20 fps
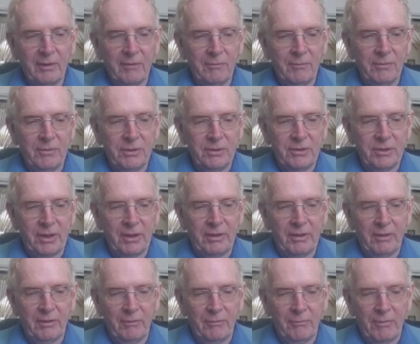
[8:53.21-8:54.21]
with a
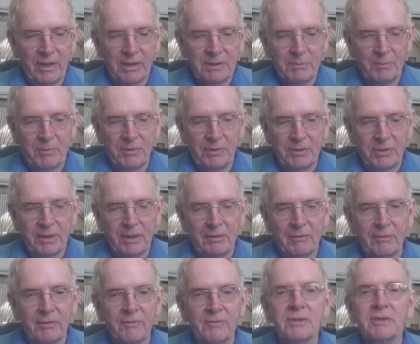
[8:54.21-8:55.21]
gentle raspberry
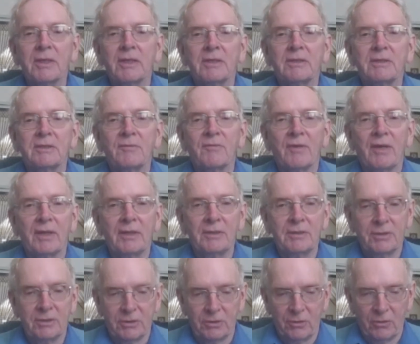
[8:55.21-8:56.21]
sound of a satisfied
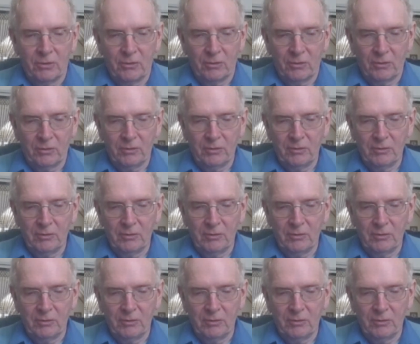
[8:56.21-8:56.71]
snore.